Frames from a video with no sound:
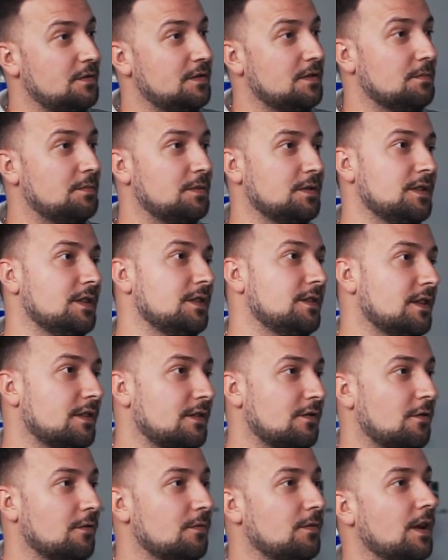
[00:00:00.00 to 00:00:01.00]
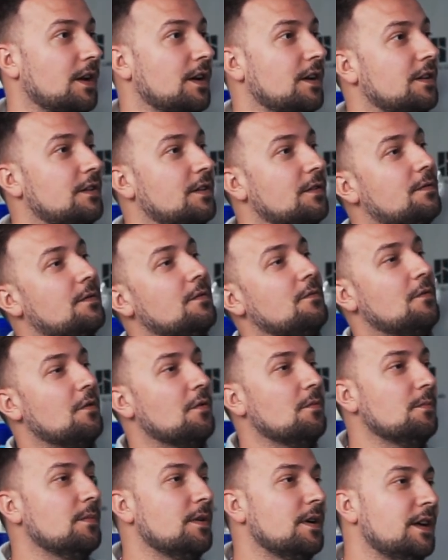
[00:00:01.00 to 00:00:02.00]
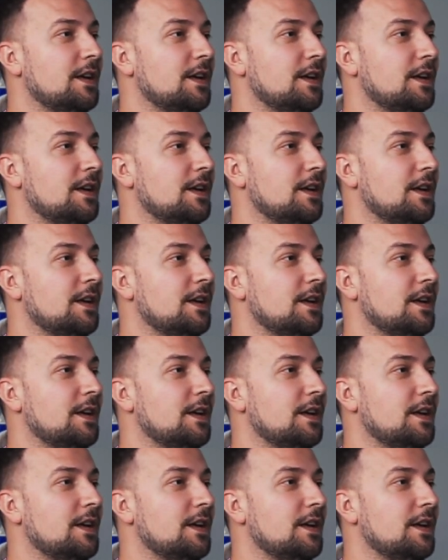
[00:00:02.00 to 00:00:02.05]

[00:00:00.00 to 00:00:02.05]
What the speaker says: the PCs that are offline in a different room.